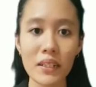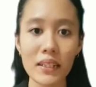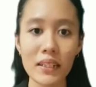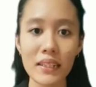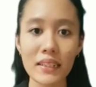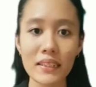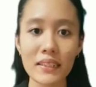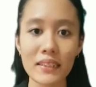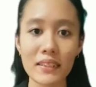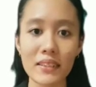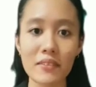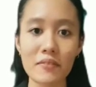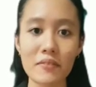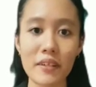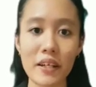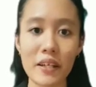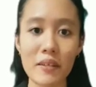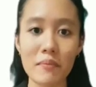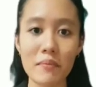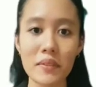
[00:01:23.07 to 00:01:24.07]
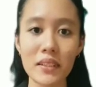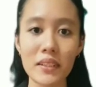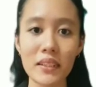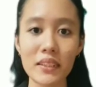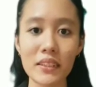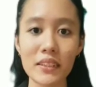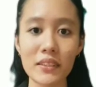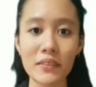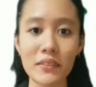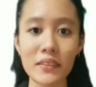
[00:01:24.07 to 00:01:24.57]
natural fiber
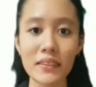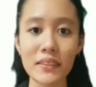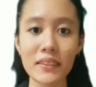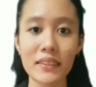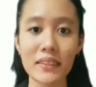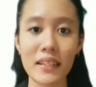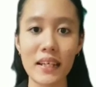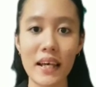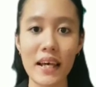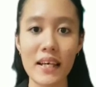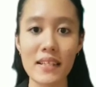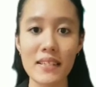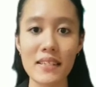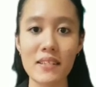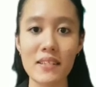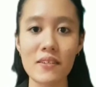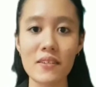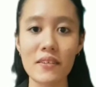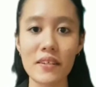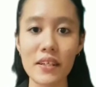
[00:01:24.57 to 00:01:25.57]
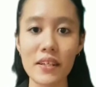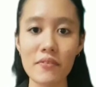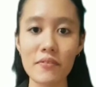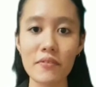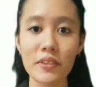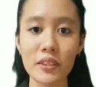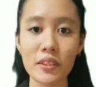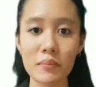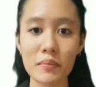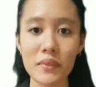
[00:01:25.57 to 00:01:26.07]
used as
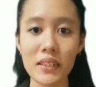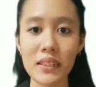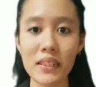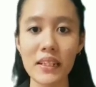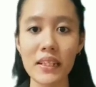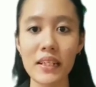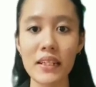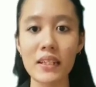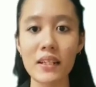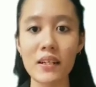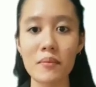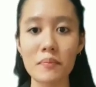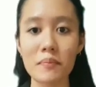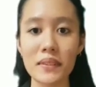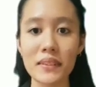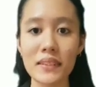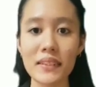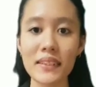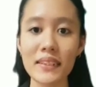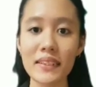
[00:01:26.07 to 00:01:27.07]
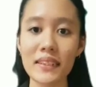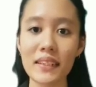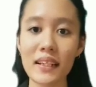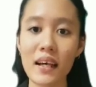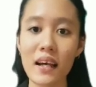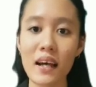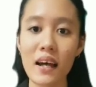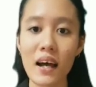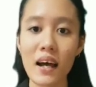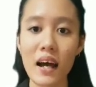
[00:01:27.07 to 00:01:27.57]
reinforcement in composites
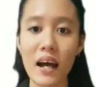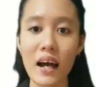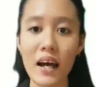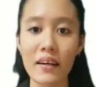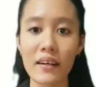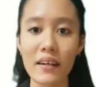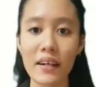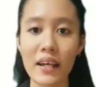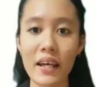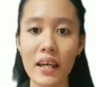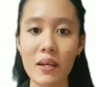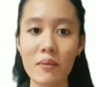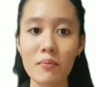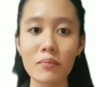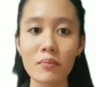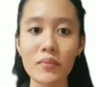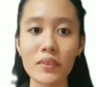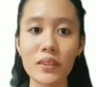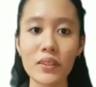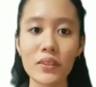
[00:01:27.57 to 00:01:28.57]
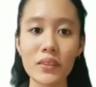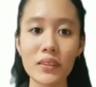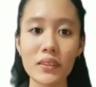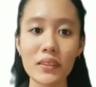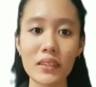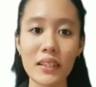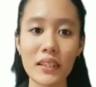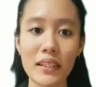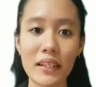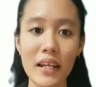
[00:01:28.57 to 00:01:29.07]
are hemp, jute,
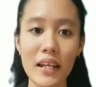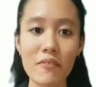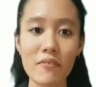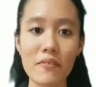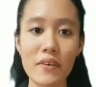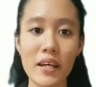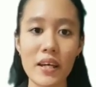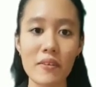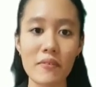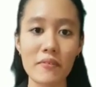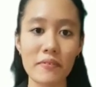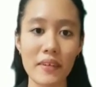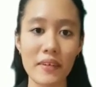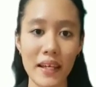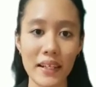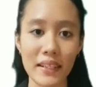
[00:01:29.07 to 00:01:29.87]
kenaf, and flax.